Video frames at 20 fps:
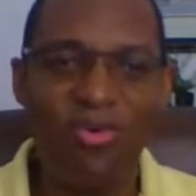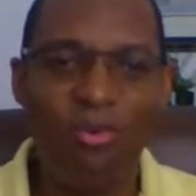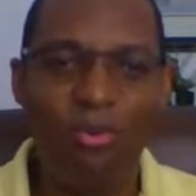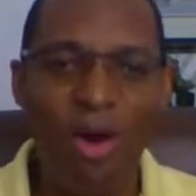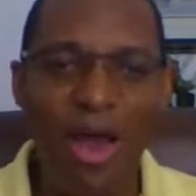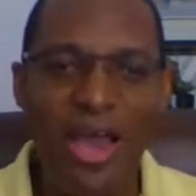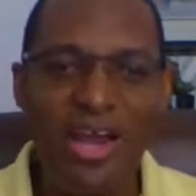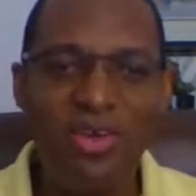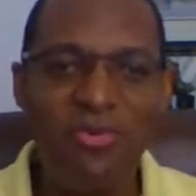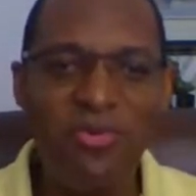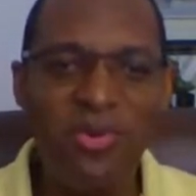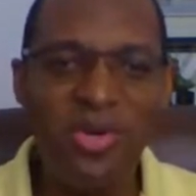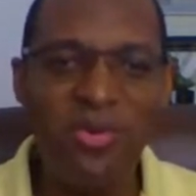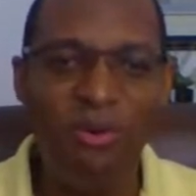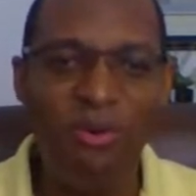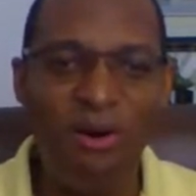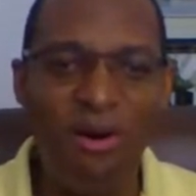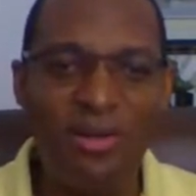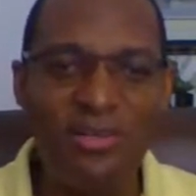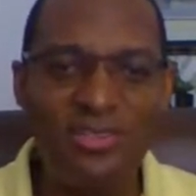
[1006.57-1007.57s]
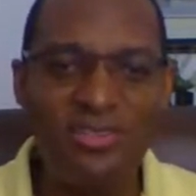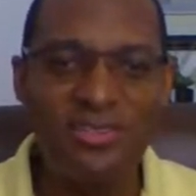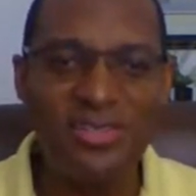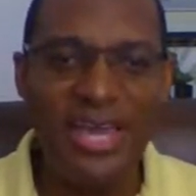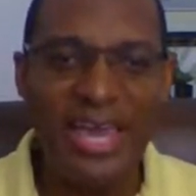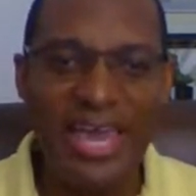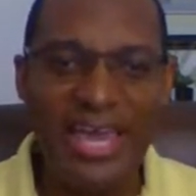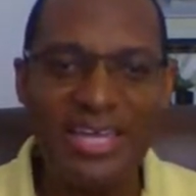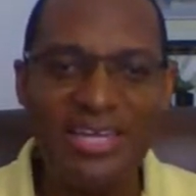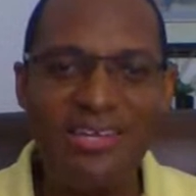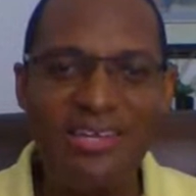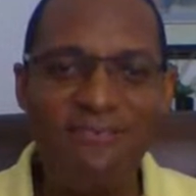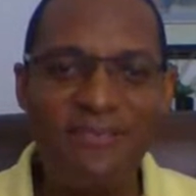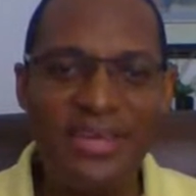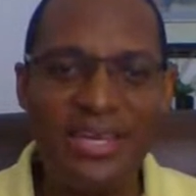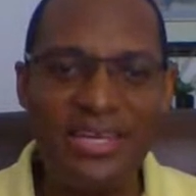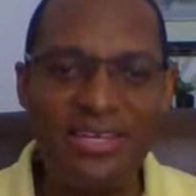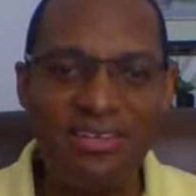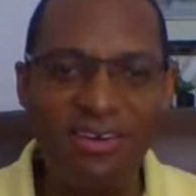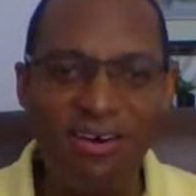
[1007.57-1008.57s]
why do we want to
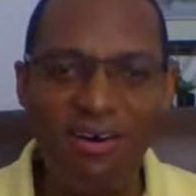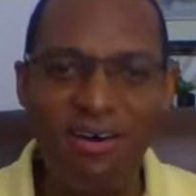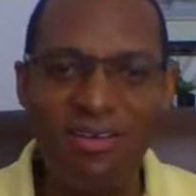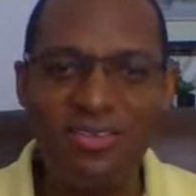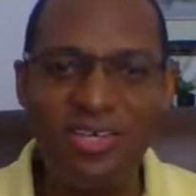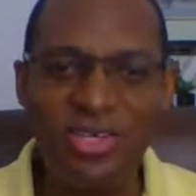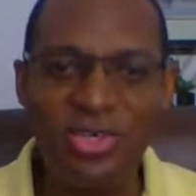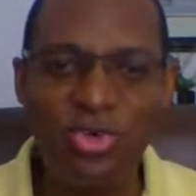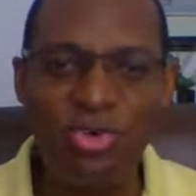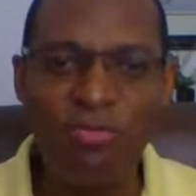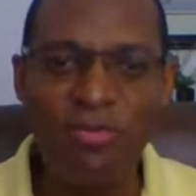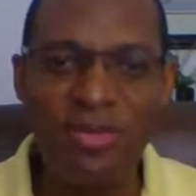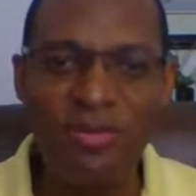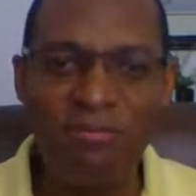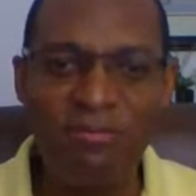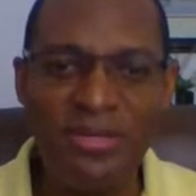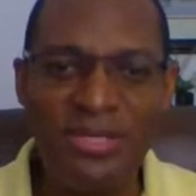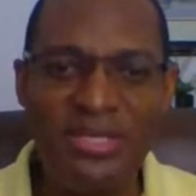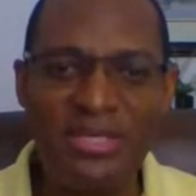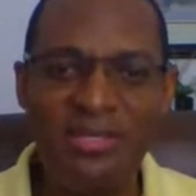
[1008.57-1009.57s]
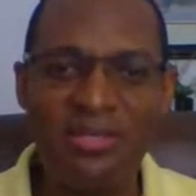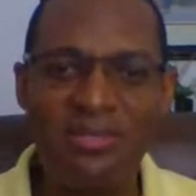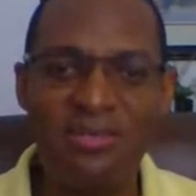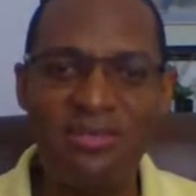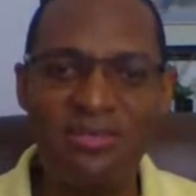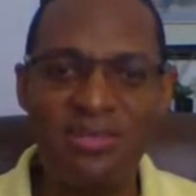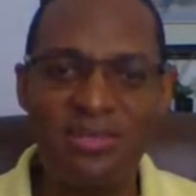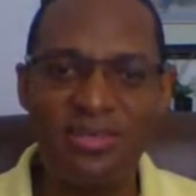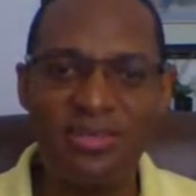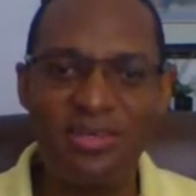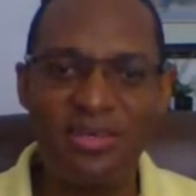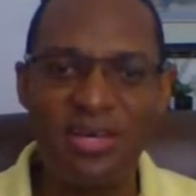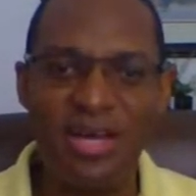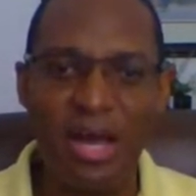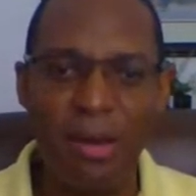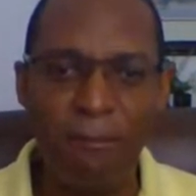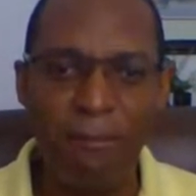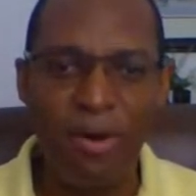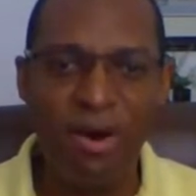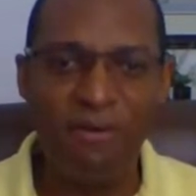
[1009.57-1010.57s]
elevate other human beings
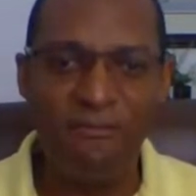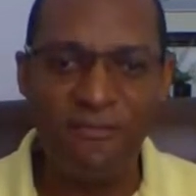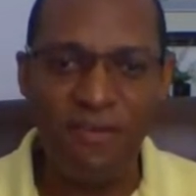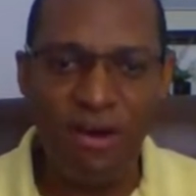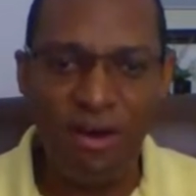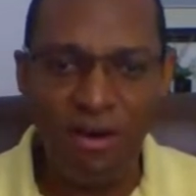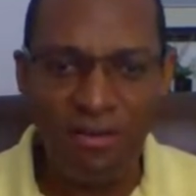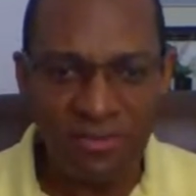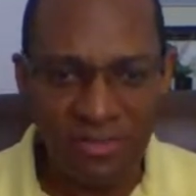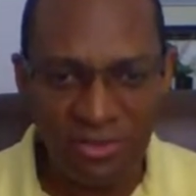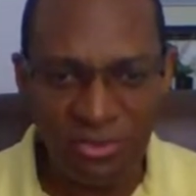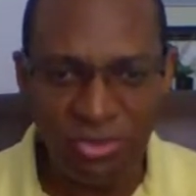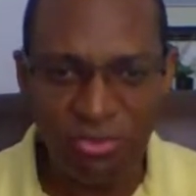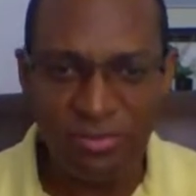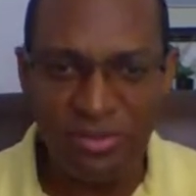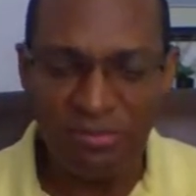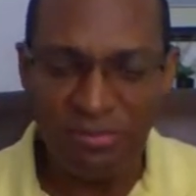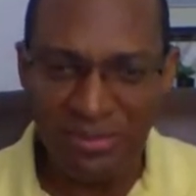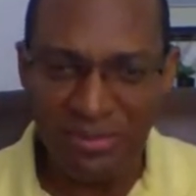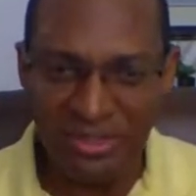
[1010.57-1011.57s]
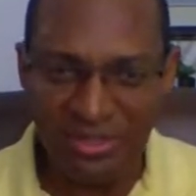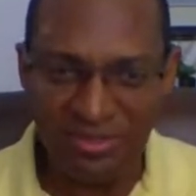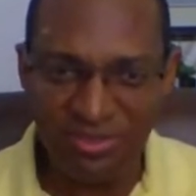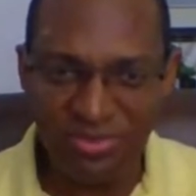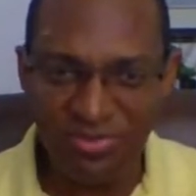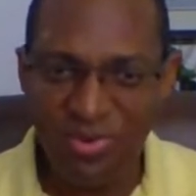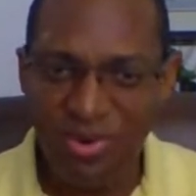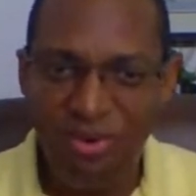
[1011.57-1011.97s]
above other human beings?